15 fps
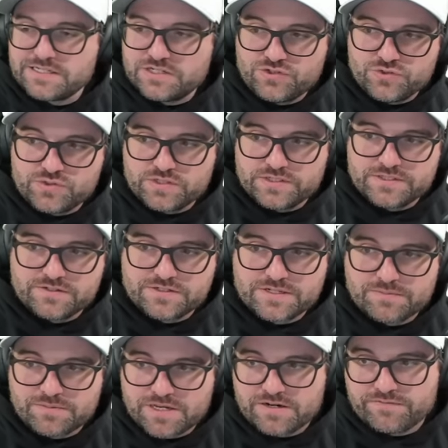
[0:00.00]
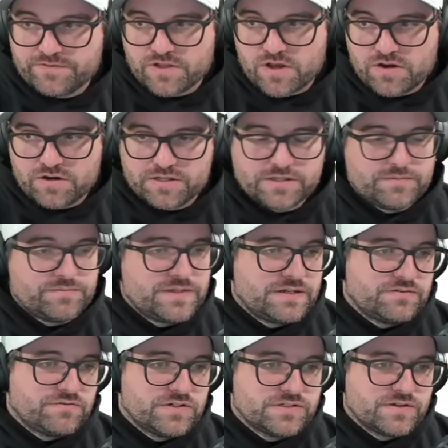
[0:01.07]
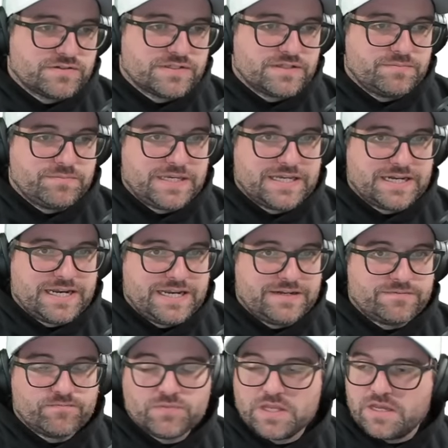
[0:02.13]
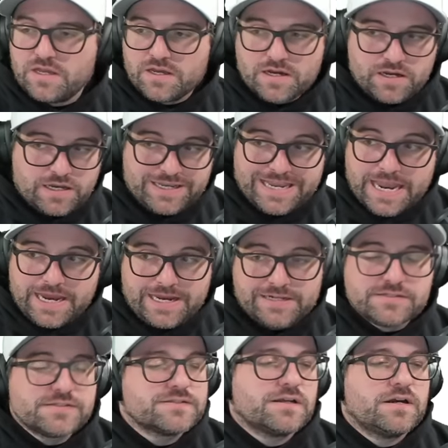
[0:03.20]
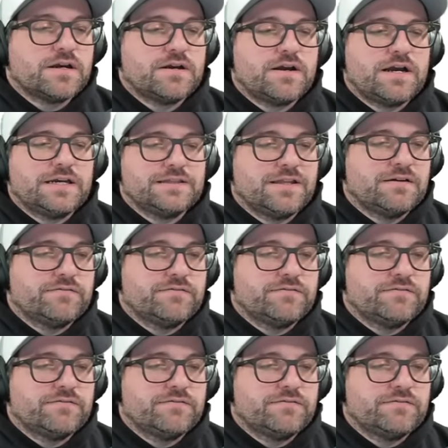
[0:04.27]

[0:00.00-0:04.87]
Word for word: and usually there's some kind of flaw on them that results in them being an 8. I, 8s, I love